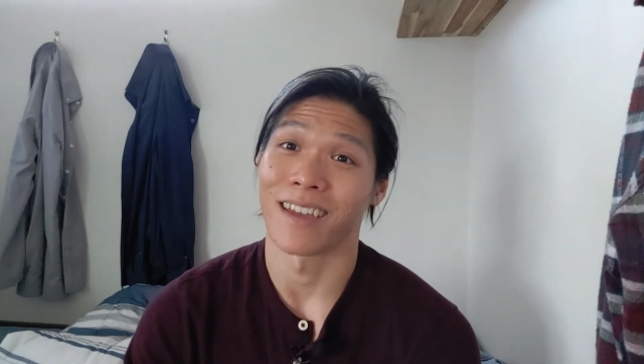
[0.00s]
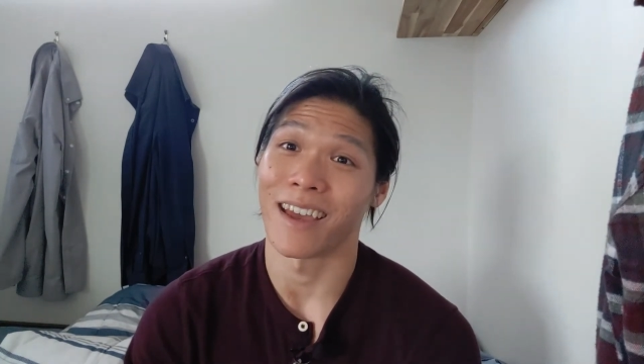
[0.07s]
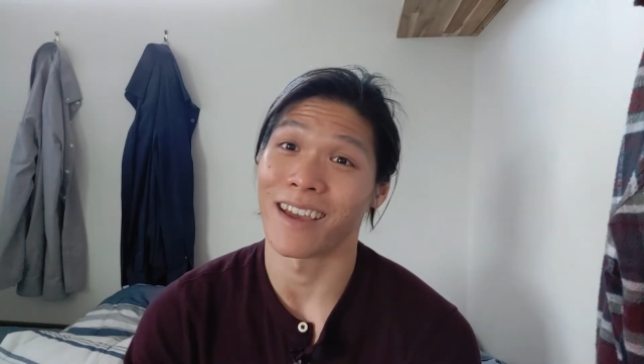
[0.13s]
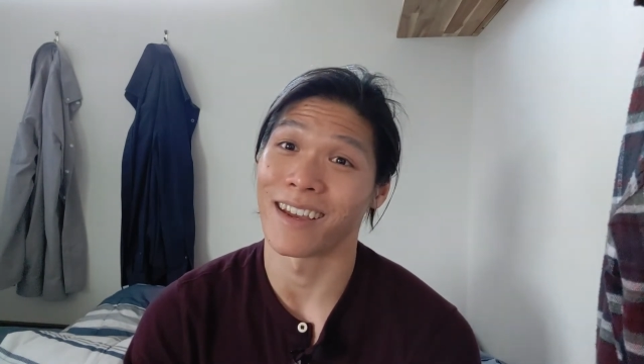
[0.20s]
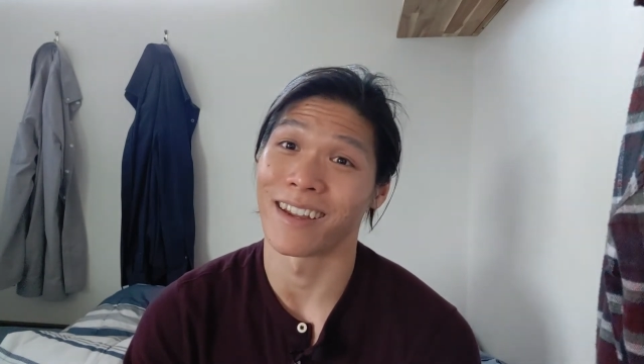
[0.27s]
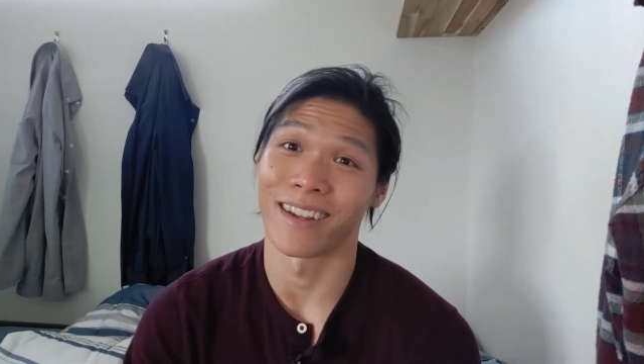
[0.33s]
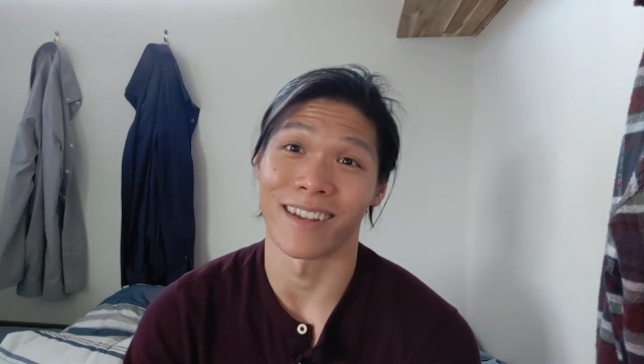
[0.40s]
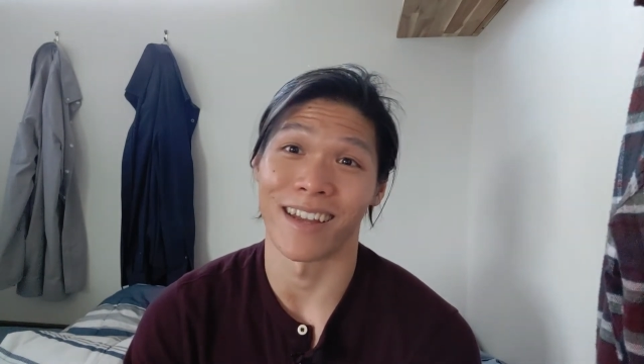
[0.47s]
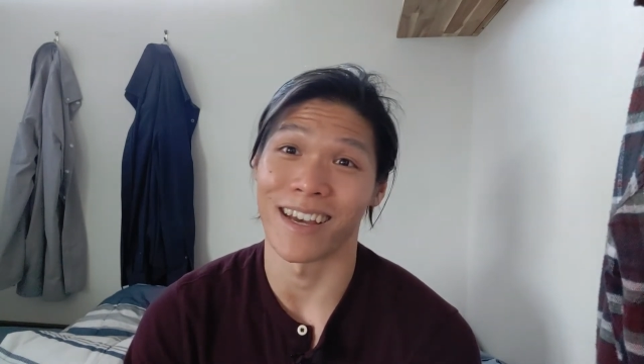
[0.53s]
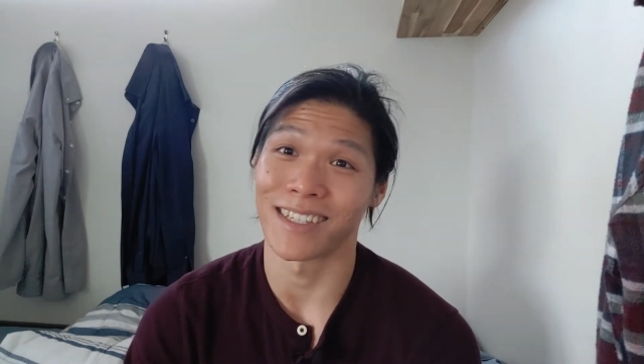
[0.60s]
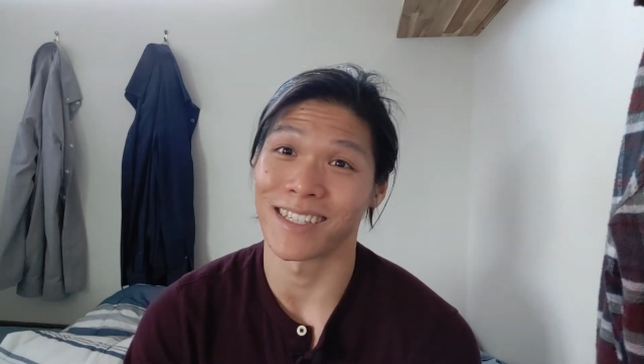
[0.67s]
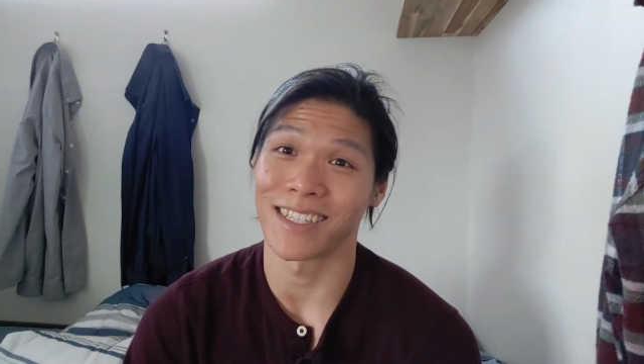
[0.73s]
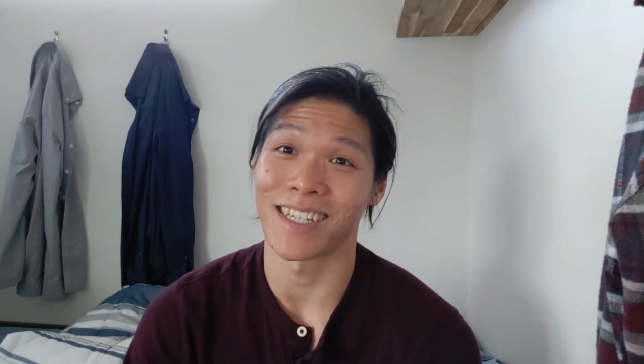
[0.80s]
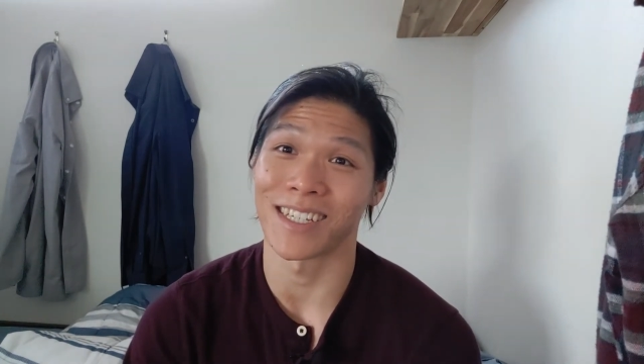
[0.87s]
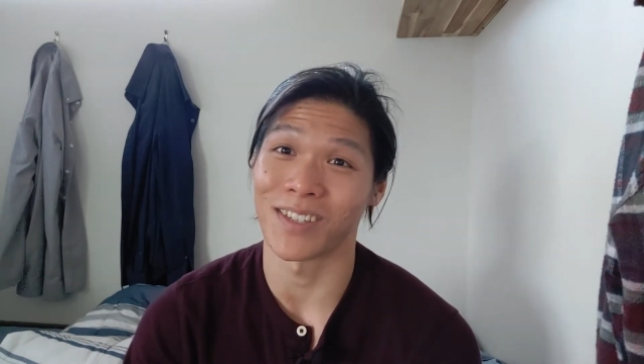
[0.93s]
hey, that
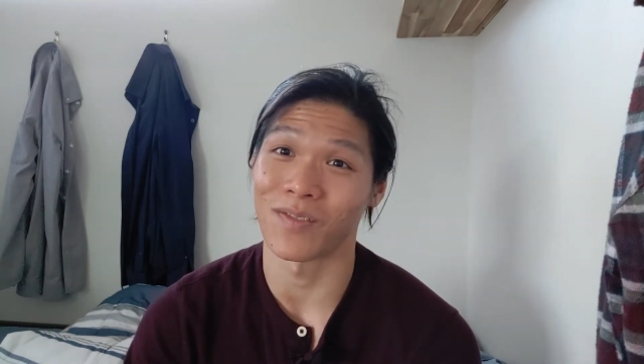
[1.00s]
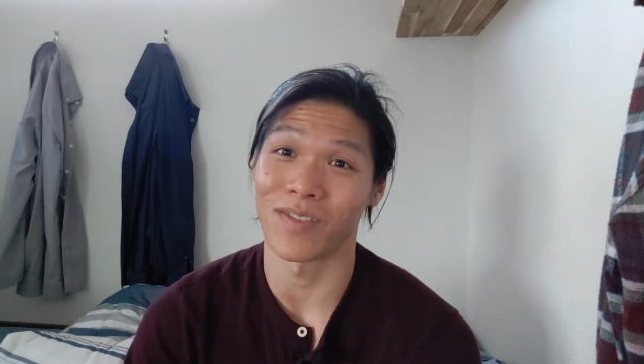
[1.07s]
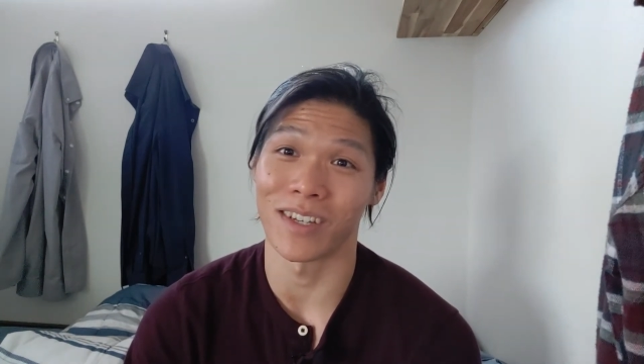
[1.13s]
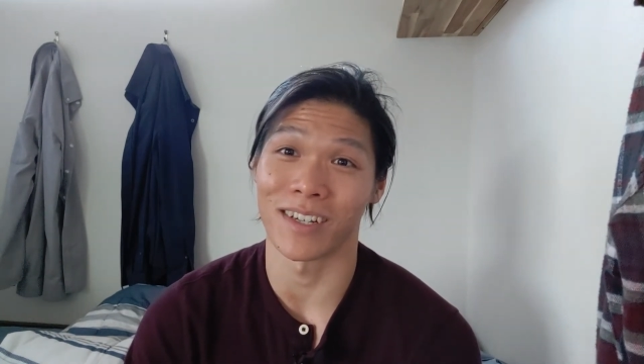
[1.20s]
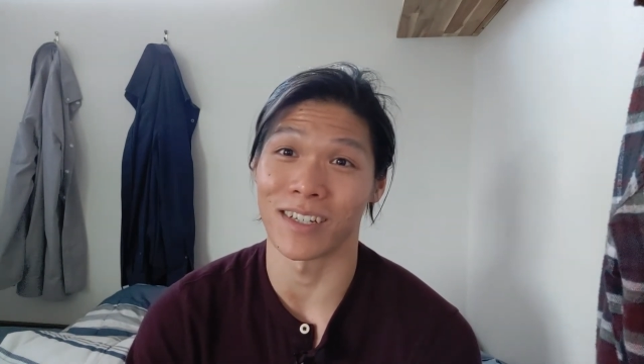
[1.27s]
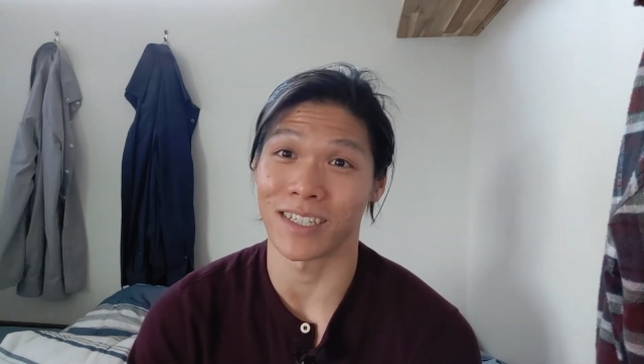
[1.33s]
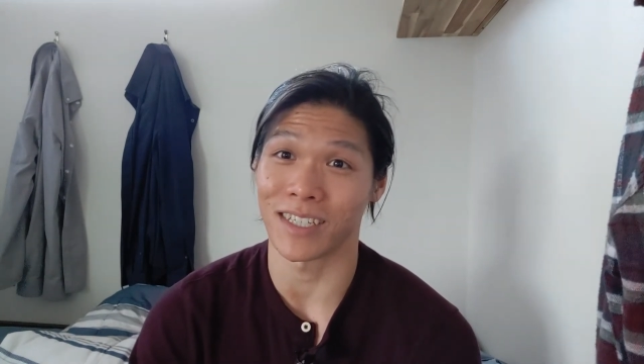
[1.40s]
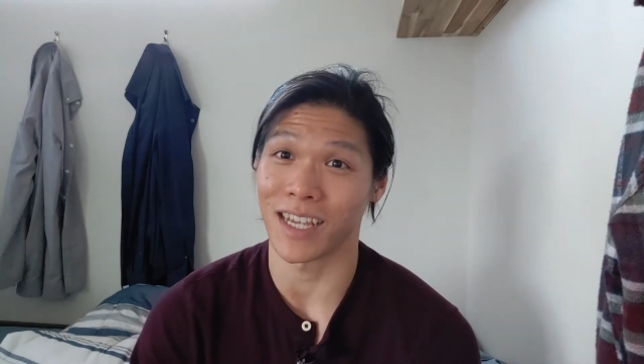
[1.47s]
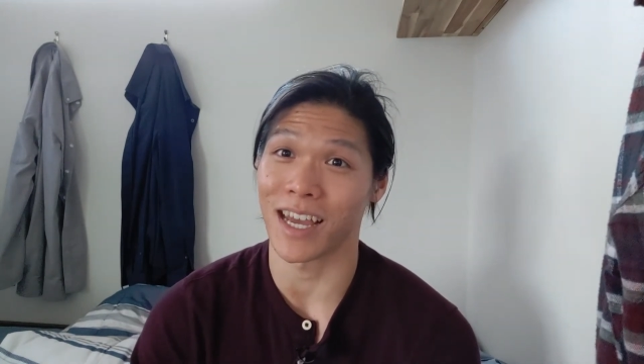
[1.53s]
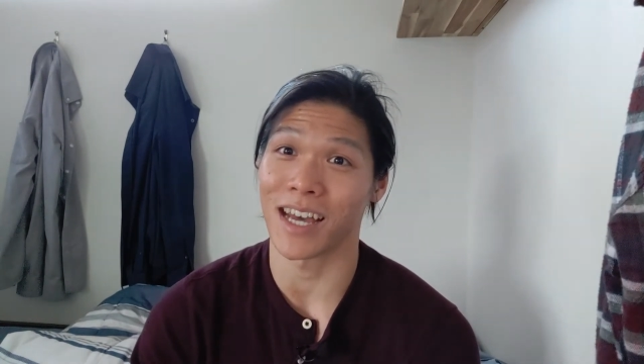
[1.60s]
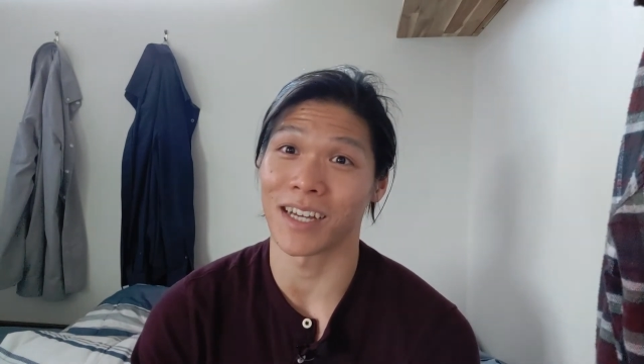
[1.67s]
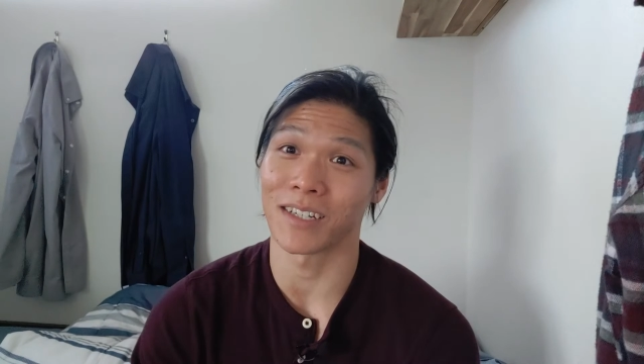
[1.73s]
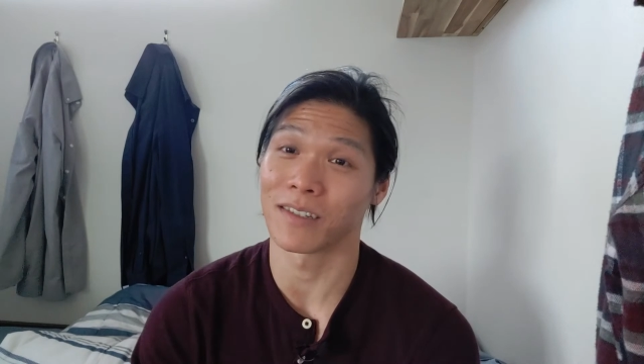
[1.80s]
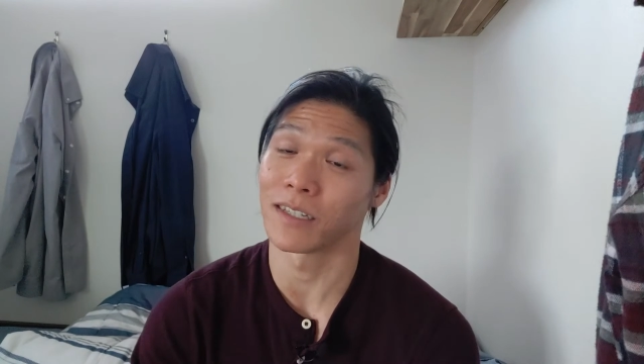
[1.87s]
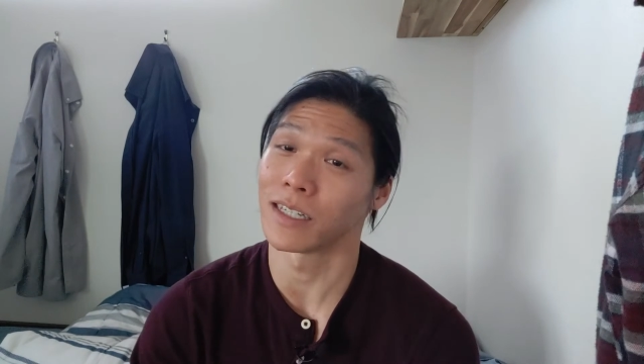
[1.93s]
six-figure
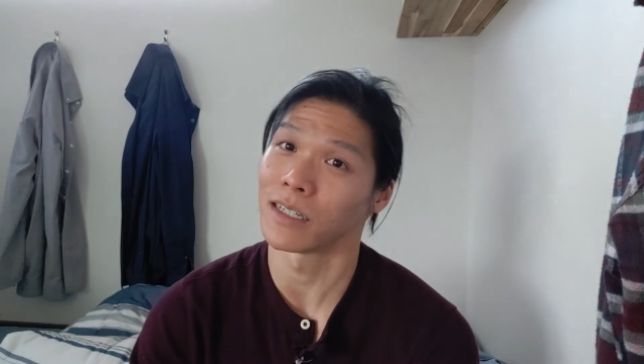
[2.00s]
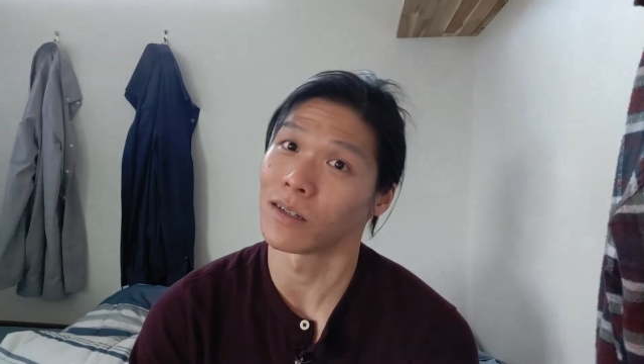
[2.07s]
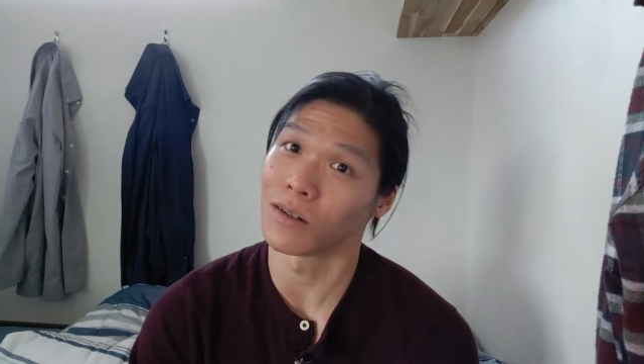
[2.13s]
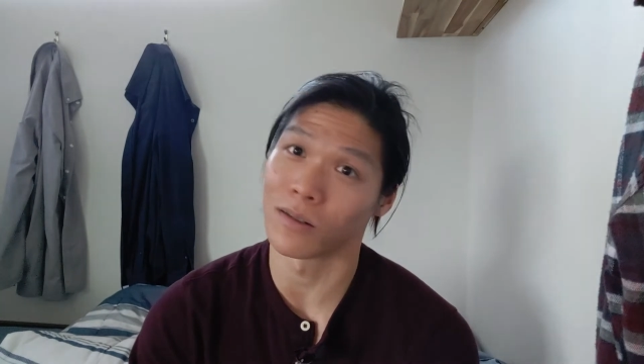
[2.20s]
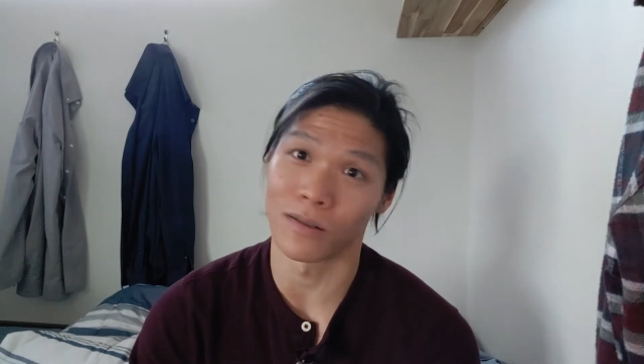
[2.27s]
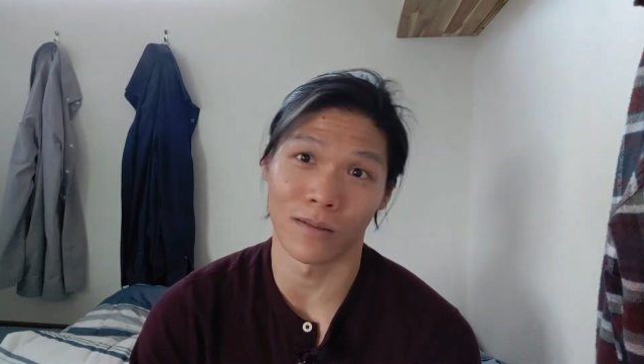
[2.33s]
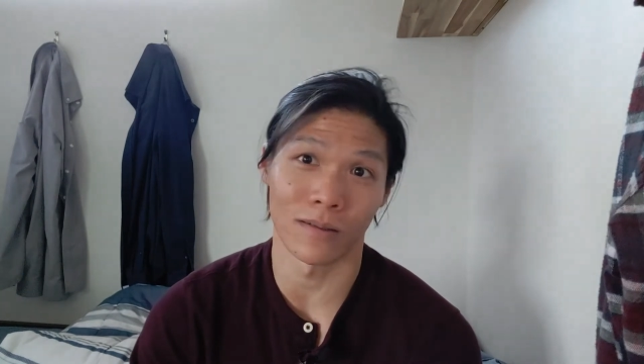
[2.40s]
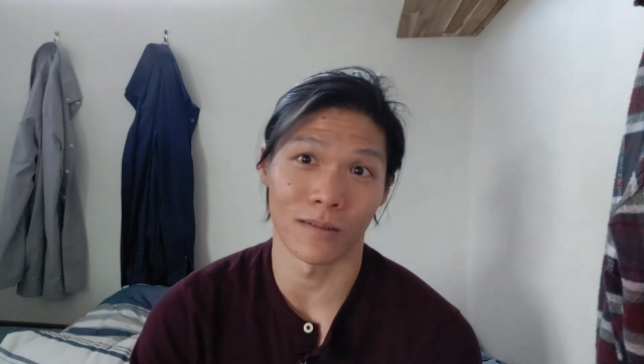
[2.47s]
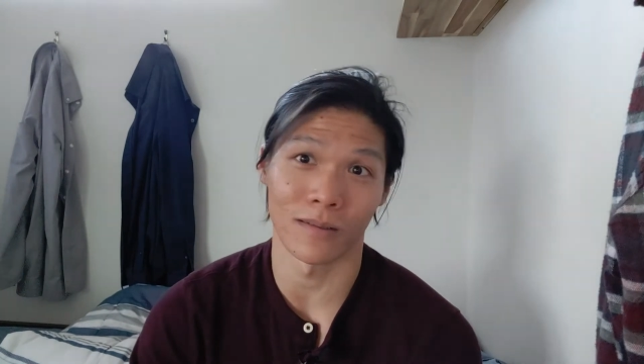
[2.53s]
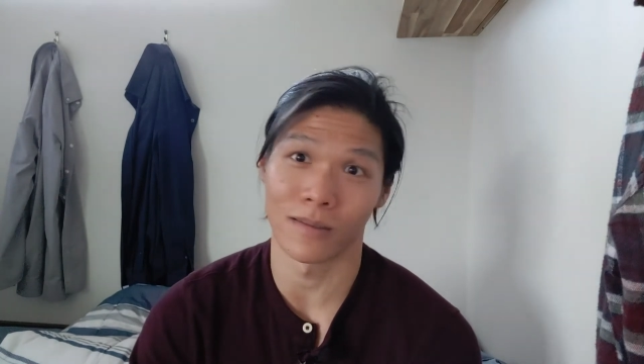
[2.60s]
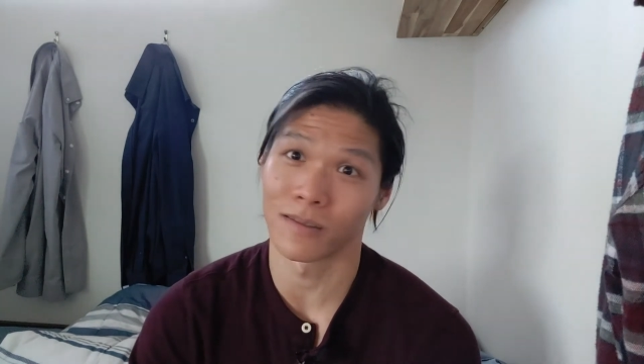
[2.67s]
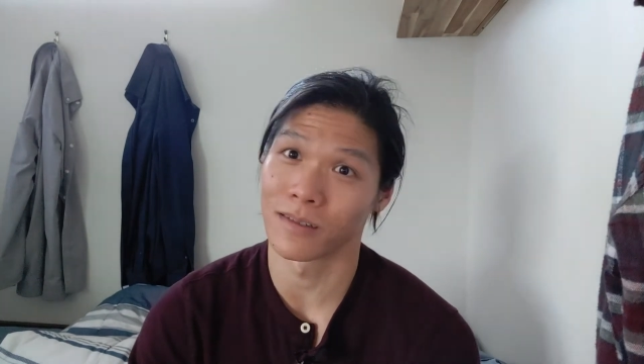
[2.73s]
salary, don't